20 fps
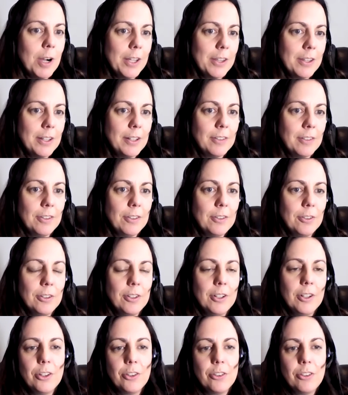things are
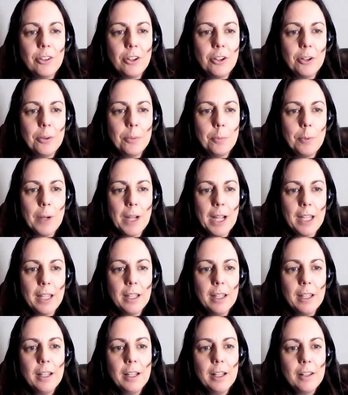done a certain way.
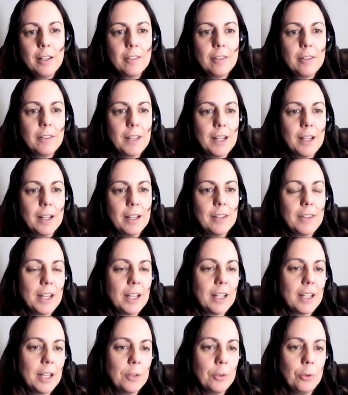So that
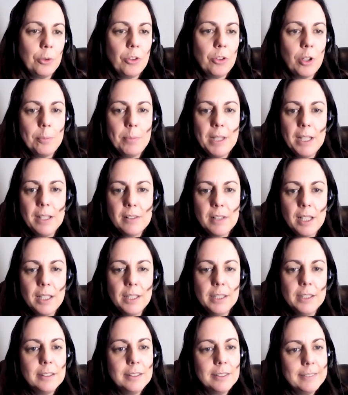can also be a challenge.